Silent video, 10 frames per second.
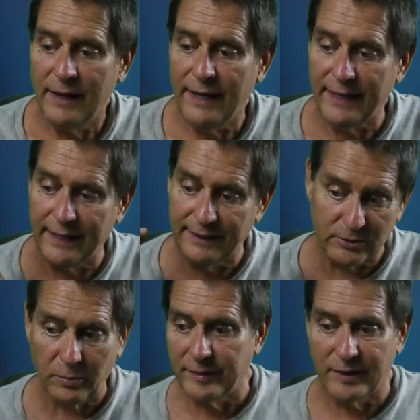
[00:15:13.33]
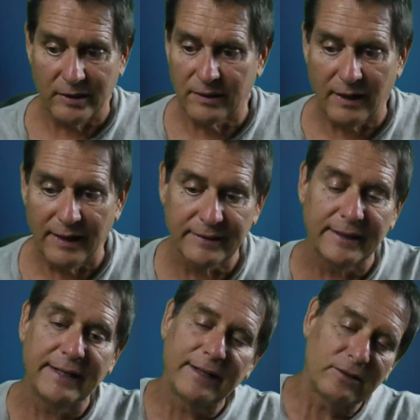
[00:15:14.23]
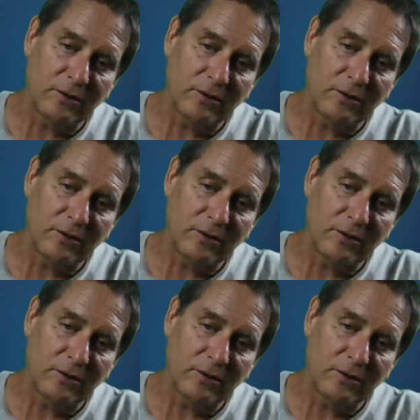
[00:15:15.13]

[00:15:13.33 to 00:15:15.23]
and this will be good content